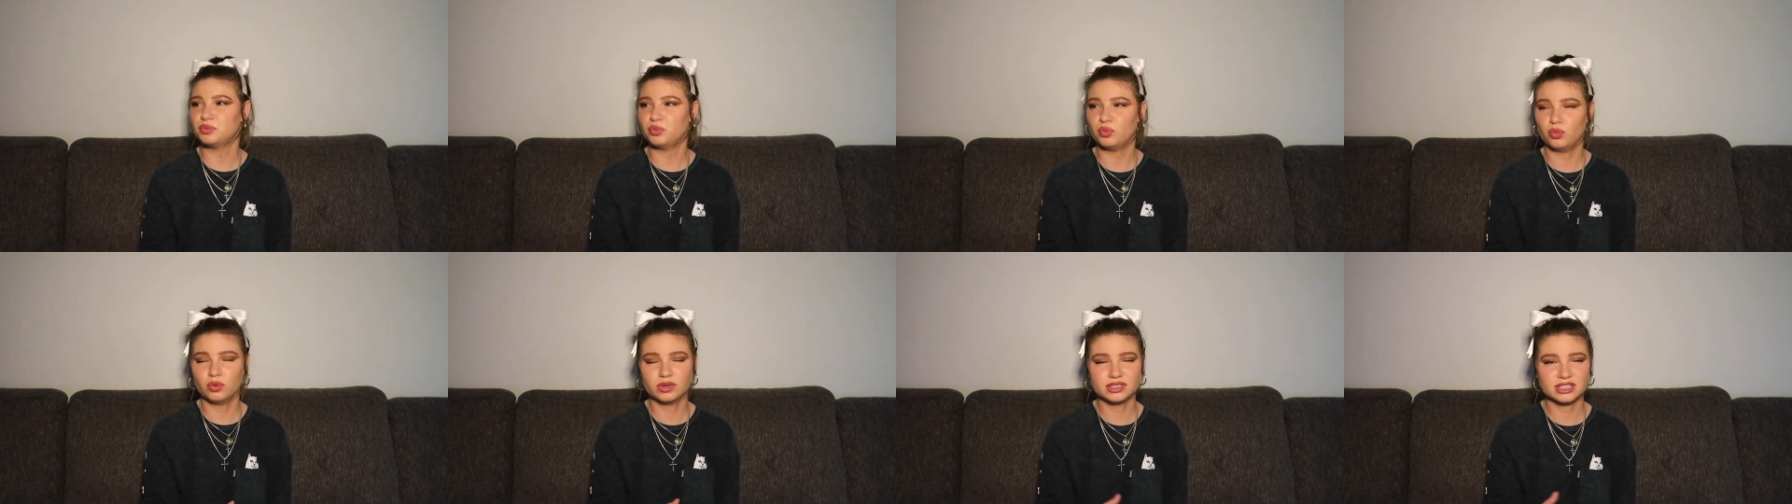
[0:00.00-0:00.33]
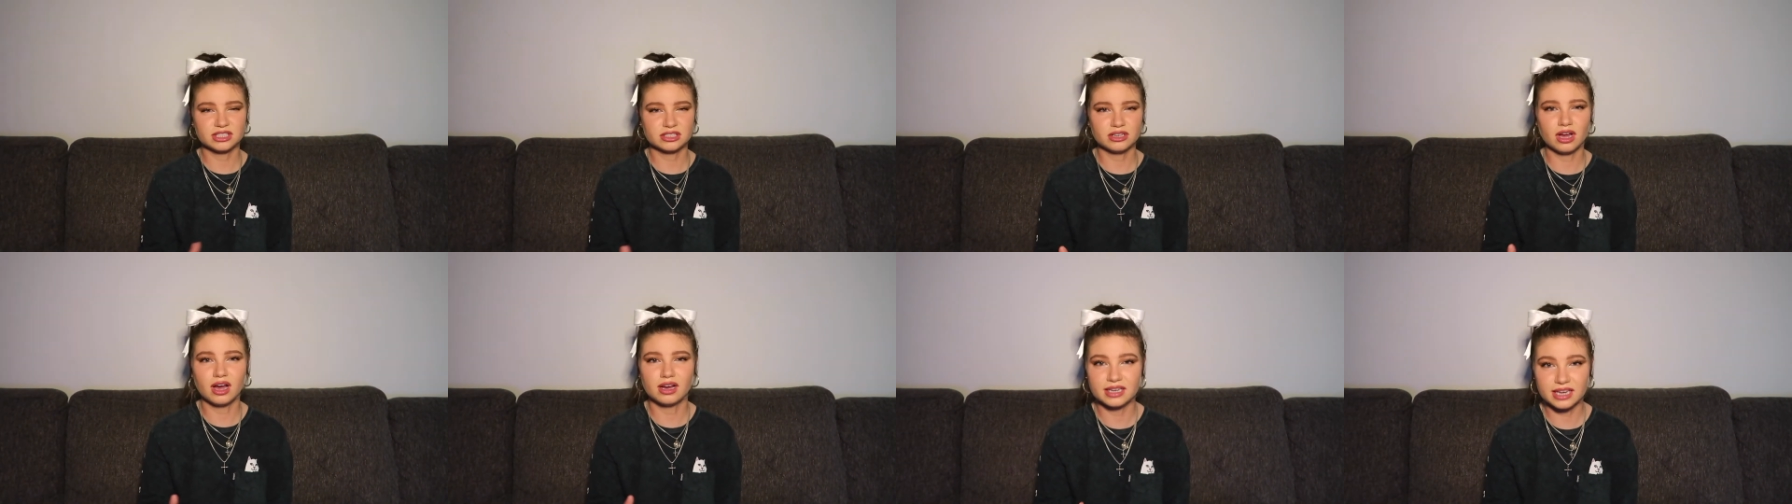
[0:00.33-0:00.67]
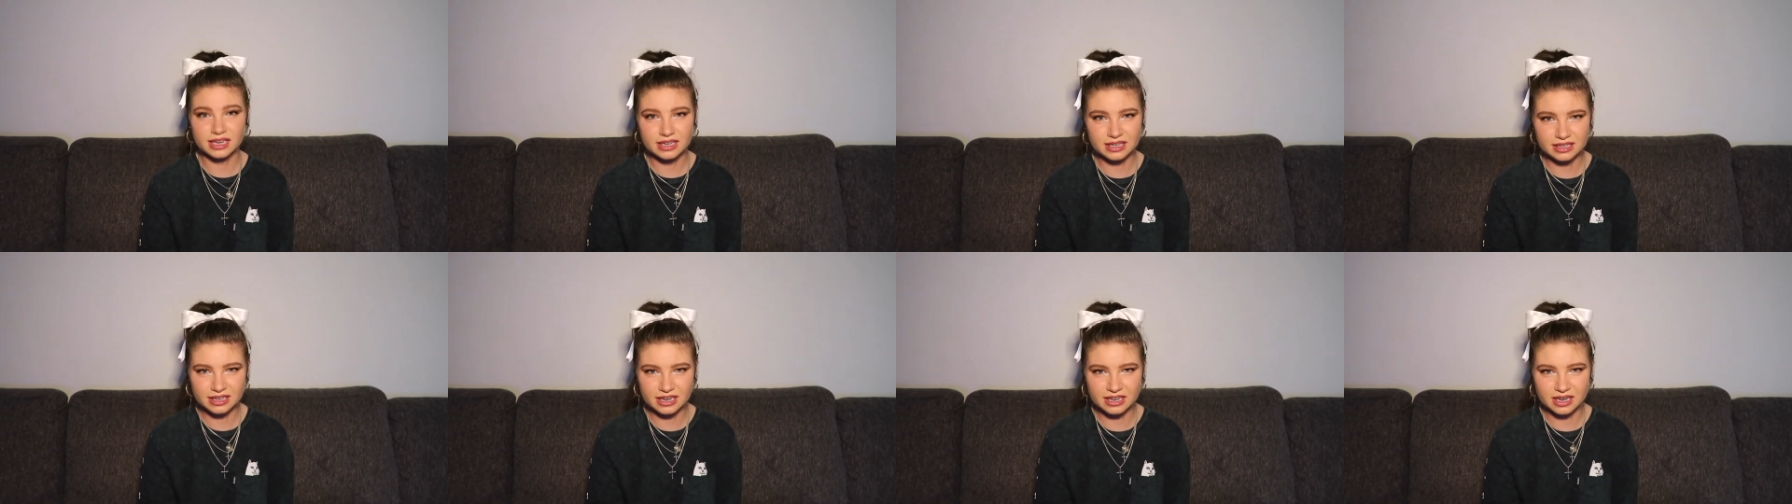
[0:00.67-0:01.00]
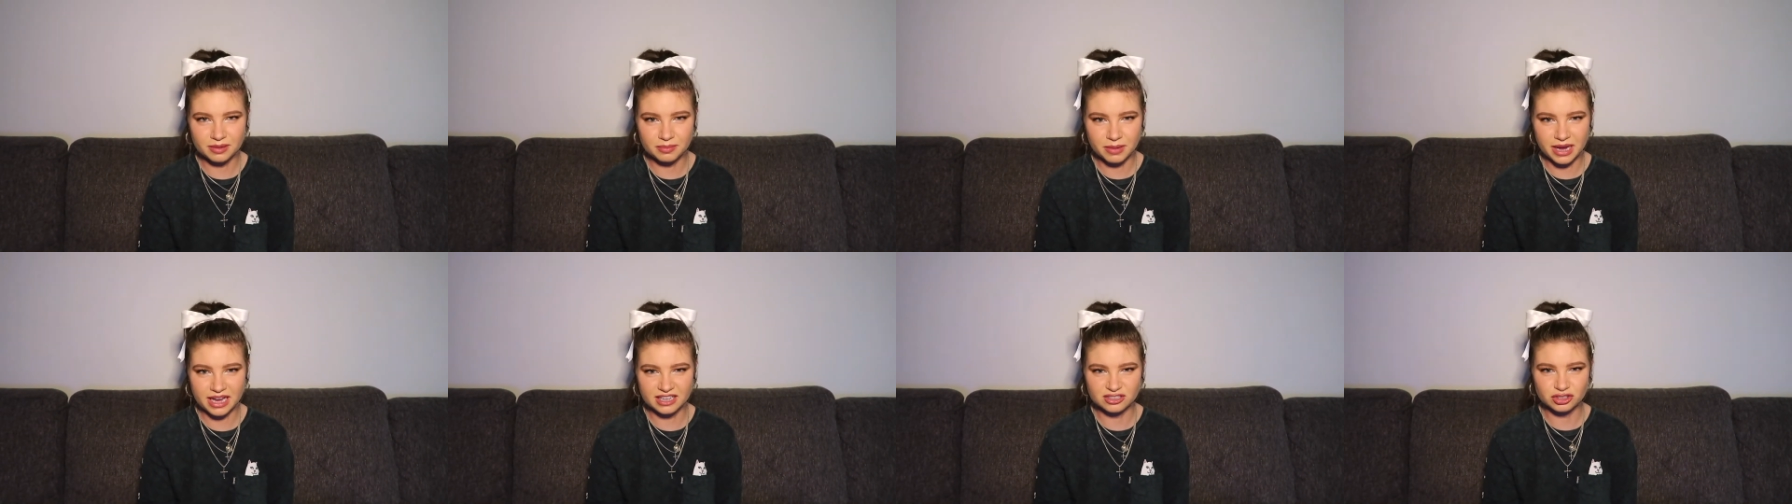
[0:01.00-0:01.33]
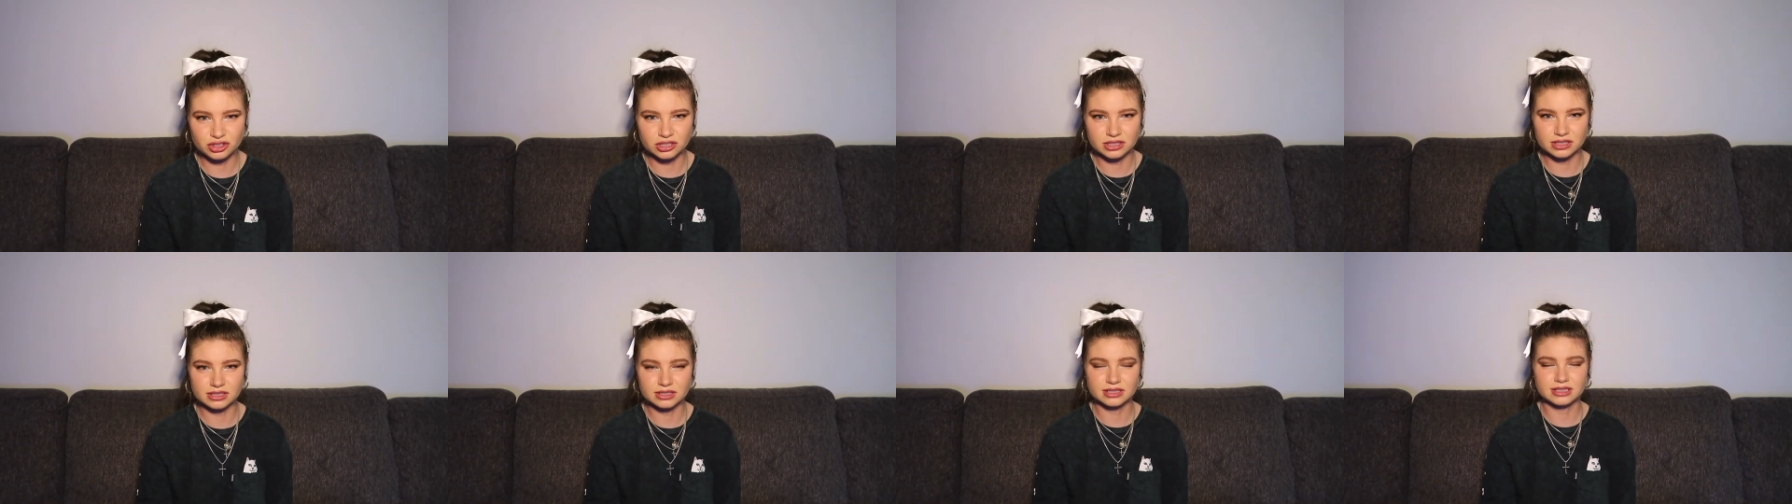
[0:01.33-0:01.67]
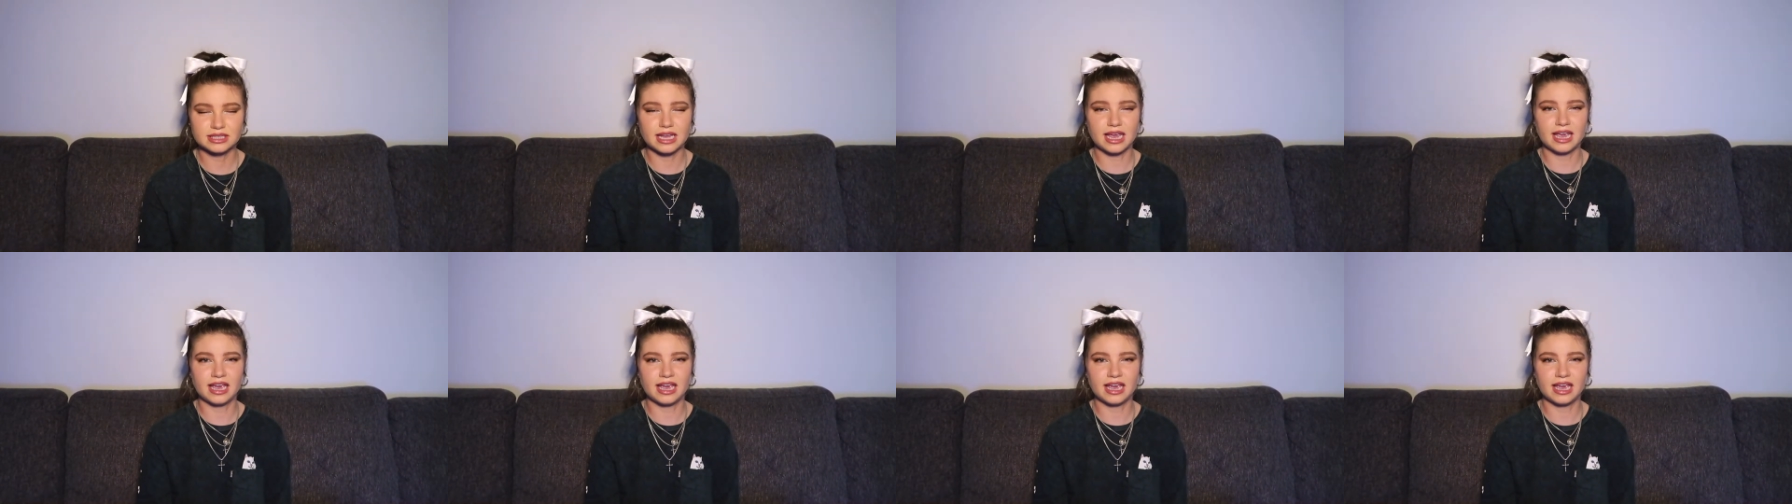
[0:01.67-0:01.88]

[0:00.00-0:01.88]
was not getting any matches,